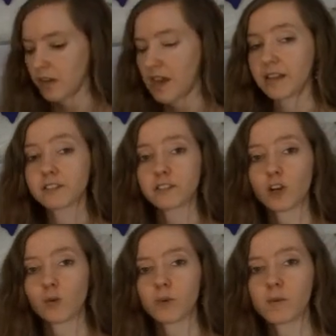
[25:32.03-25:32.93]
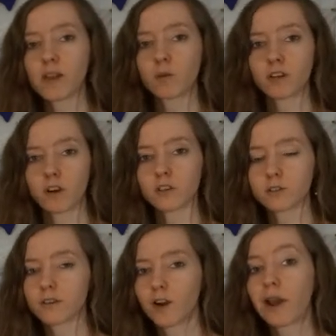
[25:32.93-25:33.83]
And so we might want to also
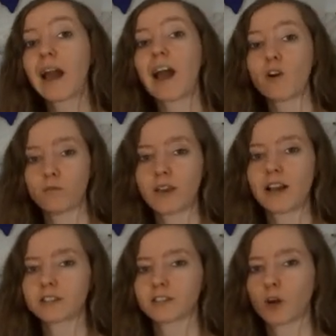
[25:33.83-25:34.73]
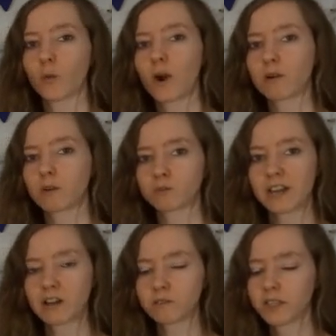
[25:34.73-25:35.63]
know how fast is our werewolf
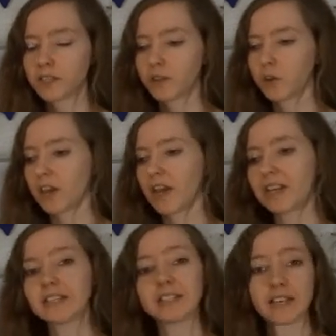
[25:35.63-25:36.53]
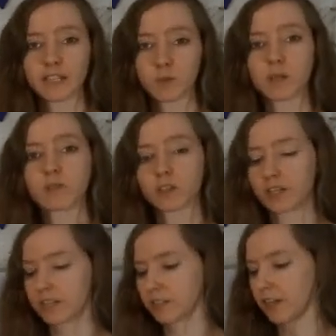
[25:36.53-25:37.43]
traveling, and is that speed
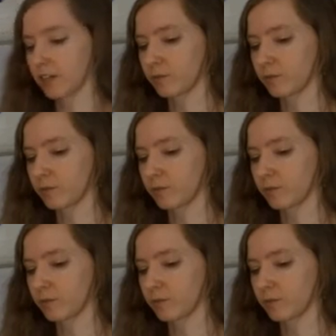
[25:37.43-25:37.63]
realistic?